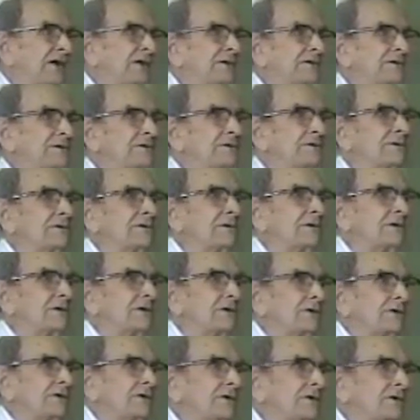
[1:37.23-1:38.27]
a
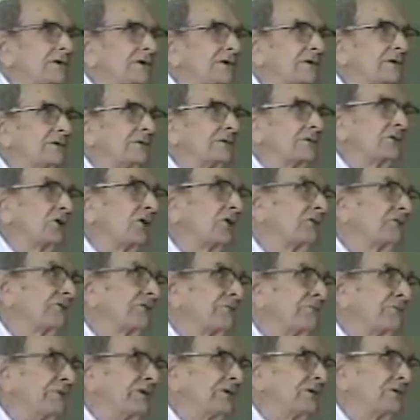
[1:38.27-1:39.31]
coffee
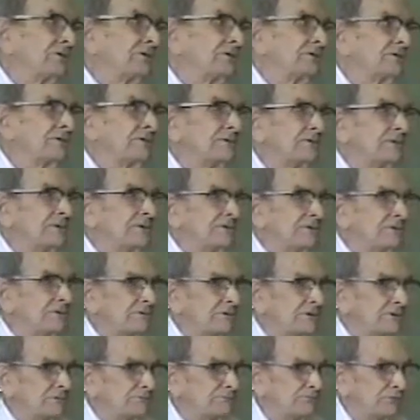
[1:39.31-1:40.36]
mill.
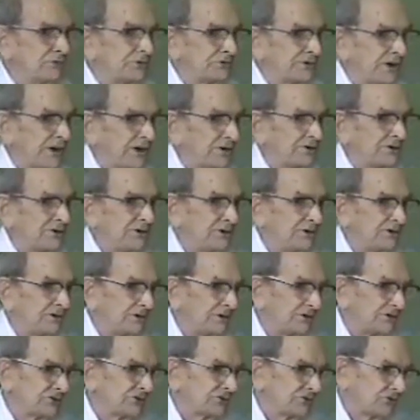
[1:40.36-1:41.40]
We'd put down here a
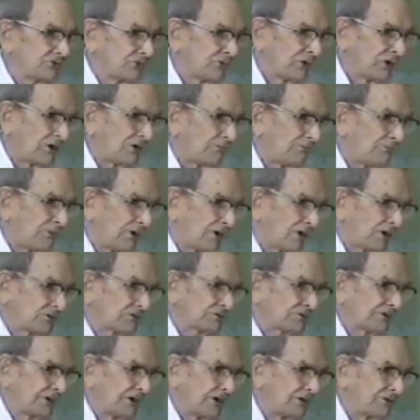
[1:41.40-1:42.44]
little square box
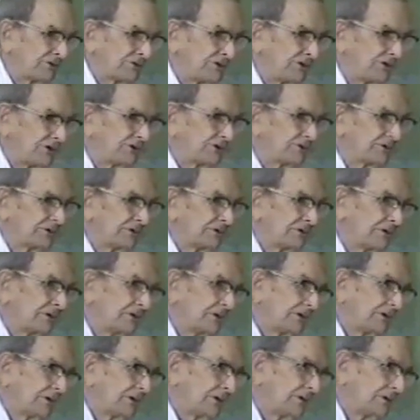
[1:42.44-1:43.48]
down here and a
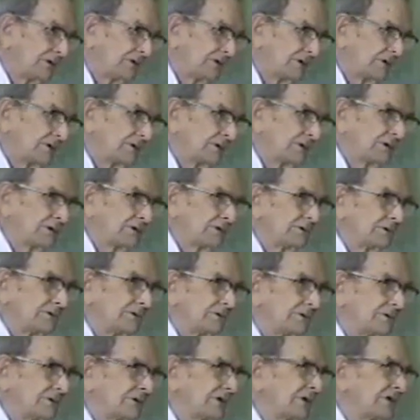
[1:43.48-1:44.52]

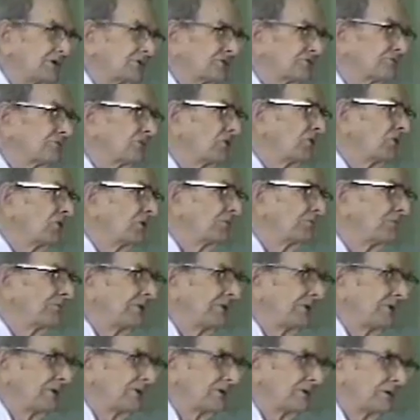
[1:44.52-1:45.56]
gizmo up
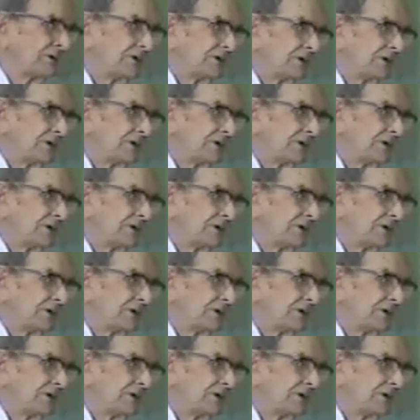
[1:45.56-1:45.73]
here,